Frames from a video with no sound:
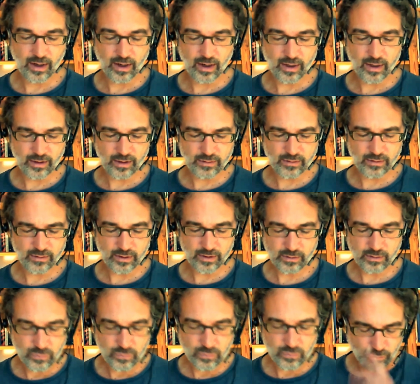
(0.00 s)
I had
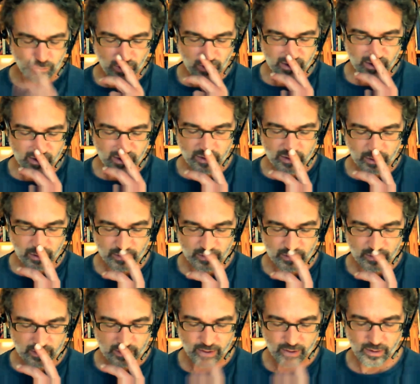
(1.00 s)
2 points
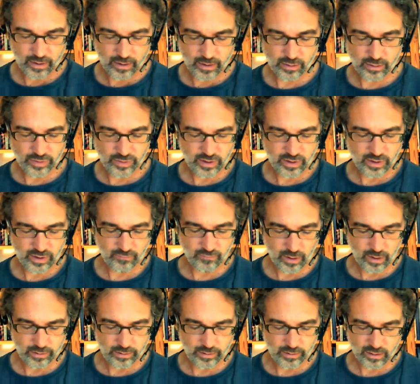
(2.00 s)
on domestic
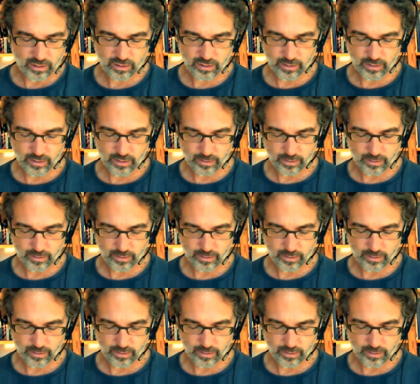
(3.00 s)
violence,